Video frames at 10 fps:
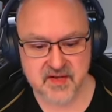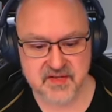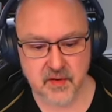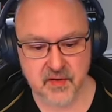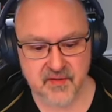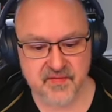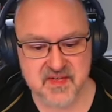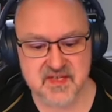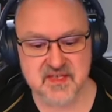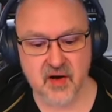So if
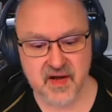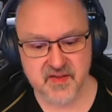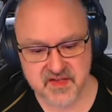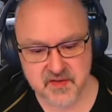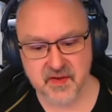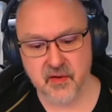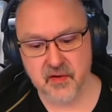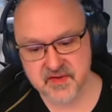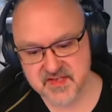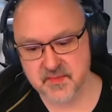this is high, this would be low,
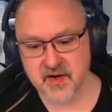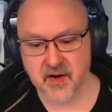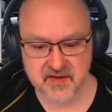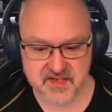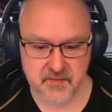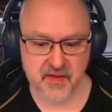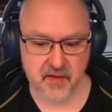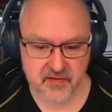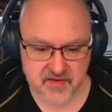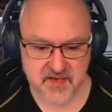this would be high, this would be
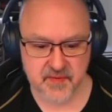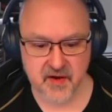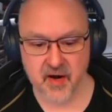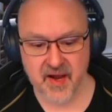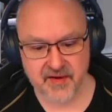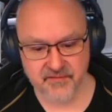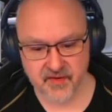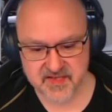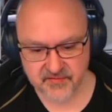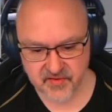low, this would be high, and
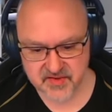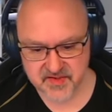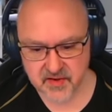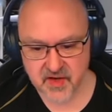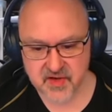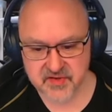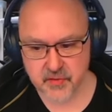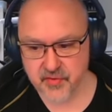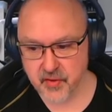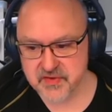vice versa. So
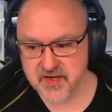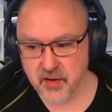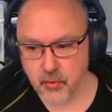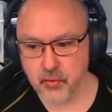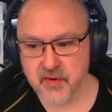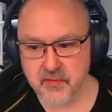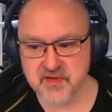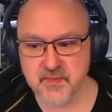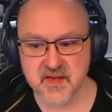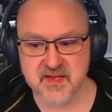those are all going
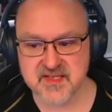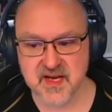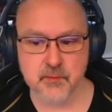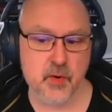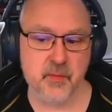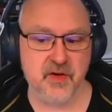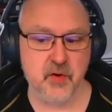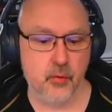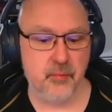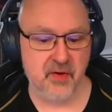to be the same, what we
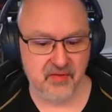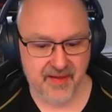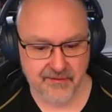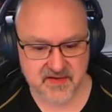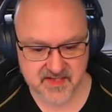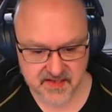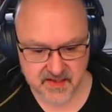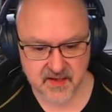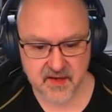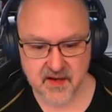call polarity,
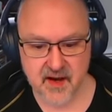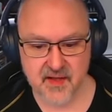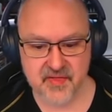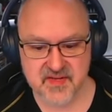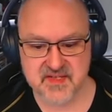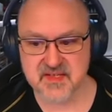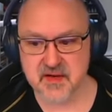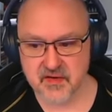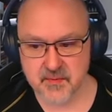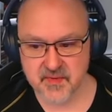and this is
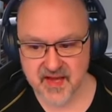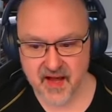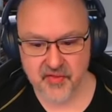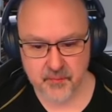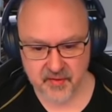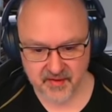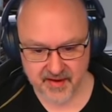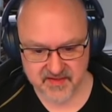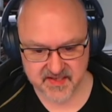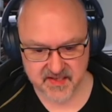going to be the other
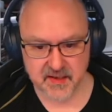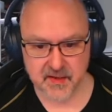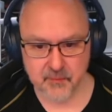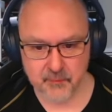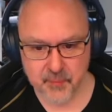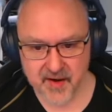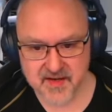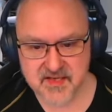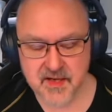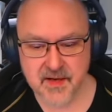polarity. But